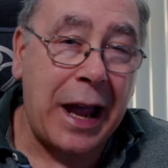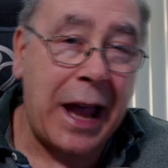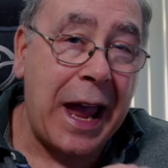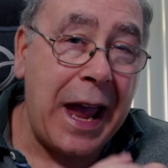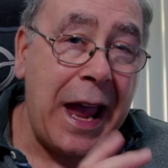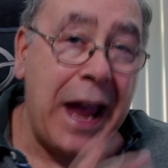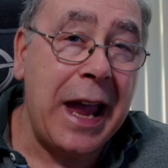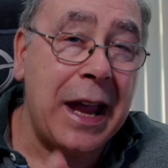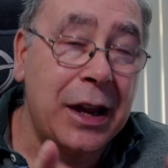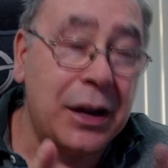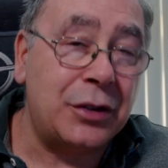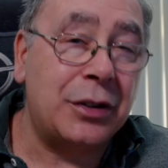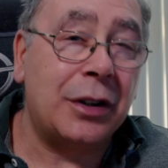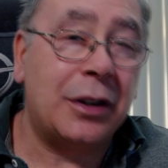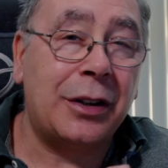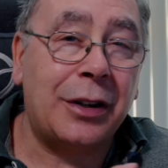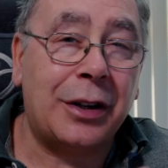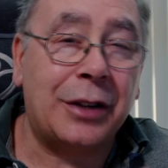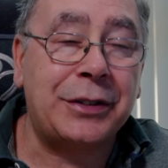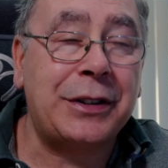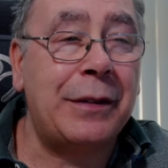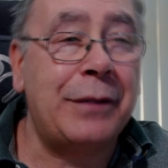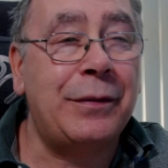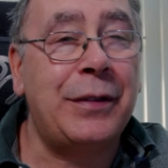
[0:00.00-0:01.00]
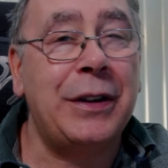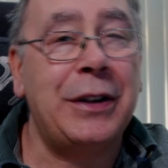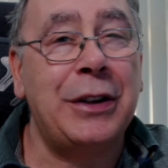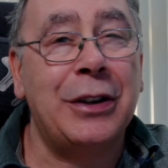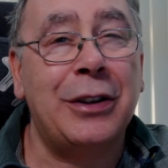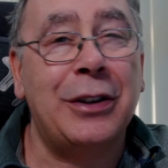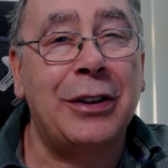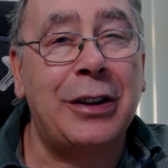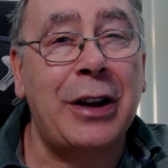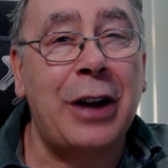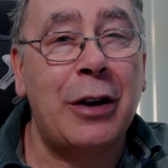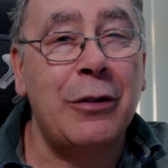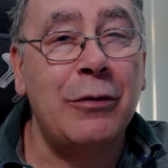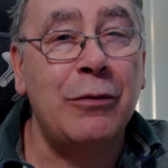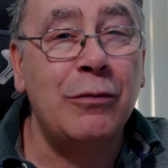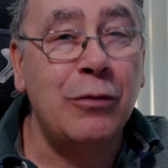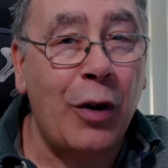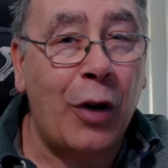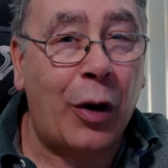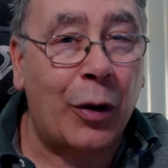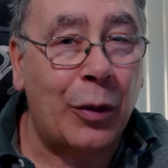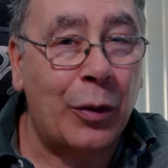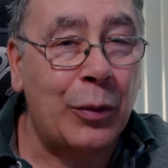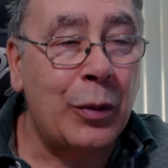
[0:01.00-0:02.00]
And I don't think you can go
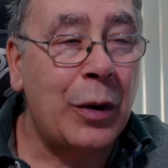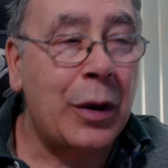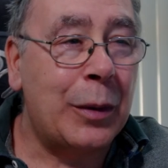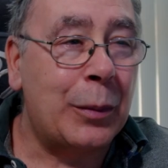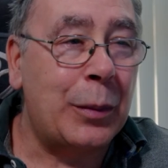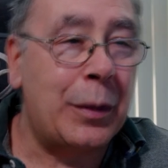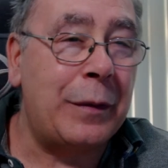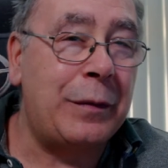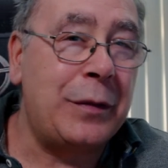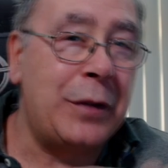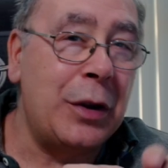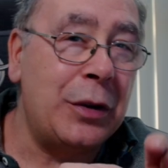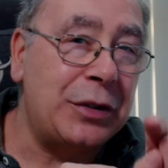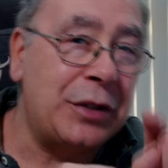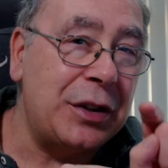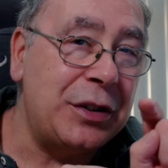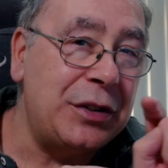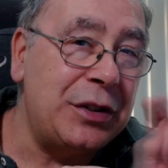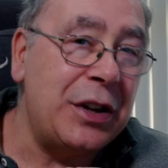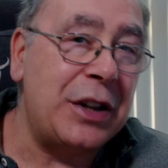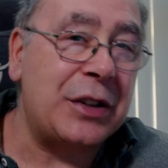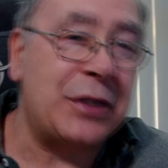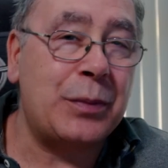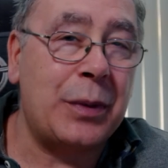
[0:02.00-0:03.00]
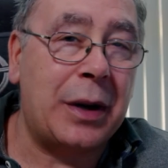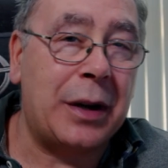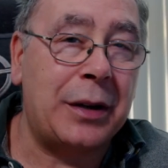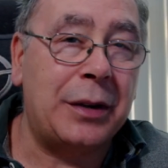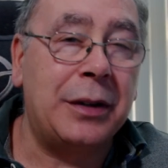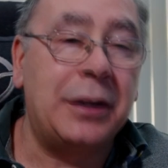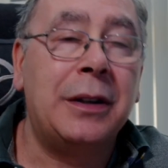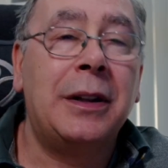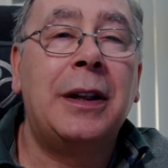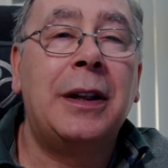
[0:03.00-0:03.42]
wrong with using this one.